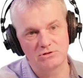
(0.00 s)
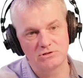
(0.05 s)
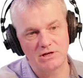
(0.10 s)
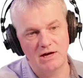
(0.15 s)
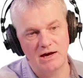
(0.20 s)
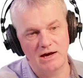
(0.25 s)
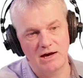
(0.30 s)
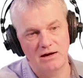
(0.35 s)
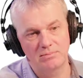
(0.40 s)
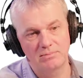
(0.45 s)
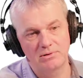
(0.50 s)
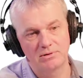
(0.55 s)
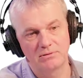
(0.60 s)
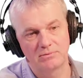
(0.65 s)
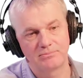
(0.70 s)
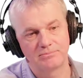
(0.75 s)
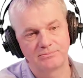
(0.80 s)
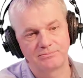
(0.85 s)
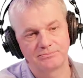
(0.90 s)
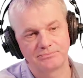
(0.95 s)
top,
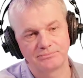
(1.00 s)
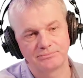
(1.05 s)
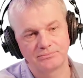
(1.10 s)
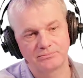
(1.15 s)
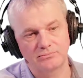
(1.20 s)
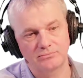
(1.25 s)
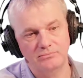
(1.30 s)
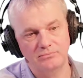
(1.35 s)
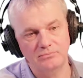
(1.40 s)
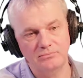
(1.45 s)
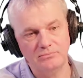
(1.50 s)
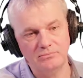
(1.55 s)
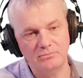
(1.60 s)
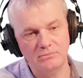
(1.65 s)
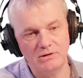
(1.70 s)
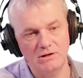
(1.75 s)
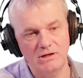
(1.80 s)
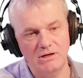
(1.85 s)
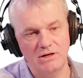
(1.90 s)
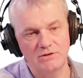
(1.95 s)

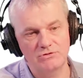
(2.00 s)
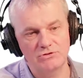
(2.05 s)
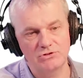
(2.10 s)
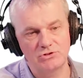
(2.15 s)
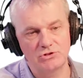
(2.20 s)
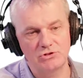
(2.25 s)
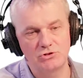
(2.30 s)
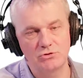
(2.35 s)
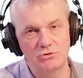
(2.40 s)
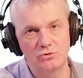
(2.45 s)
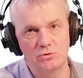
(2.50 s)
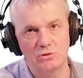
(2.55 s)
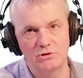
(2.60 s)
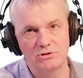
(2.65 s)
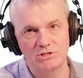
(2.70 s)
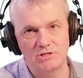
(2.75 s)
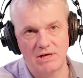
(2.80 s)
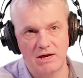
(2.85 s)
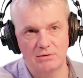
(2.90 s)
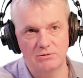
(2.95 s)
it gives us a new
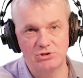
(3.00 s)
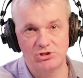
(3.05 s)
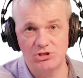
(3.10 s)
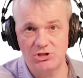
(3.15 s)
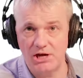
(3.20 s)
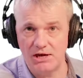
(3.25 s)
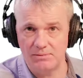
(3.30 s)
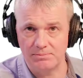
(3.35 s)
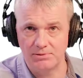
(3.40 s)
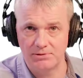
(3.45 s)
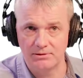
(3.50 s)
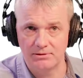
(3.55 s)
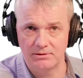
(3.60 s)
sound shape.